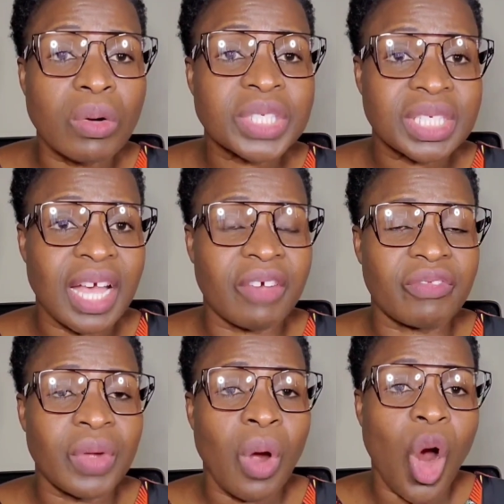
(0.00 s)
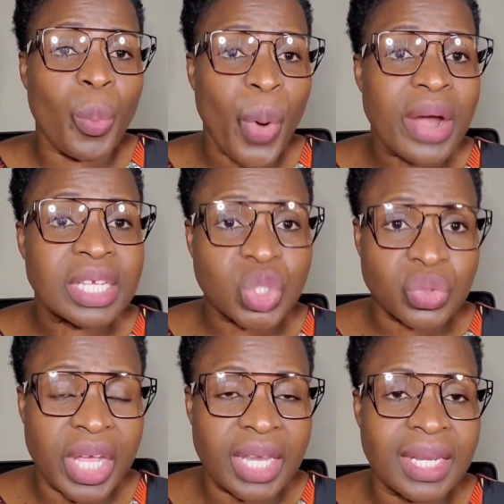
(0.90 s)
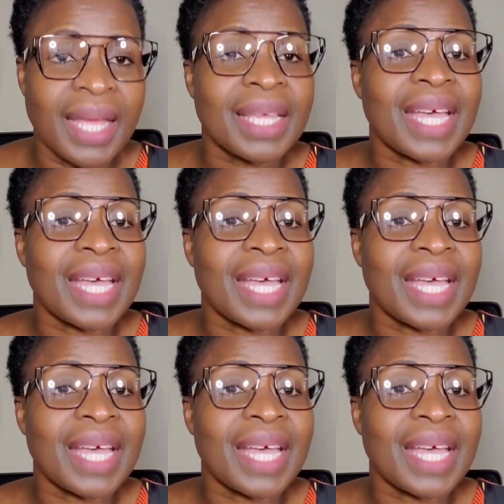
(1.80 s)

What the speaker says: old enough or potty trained,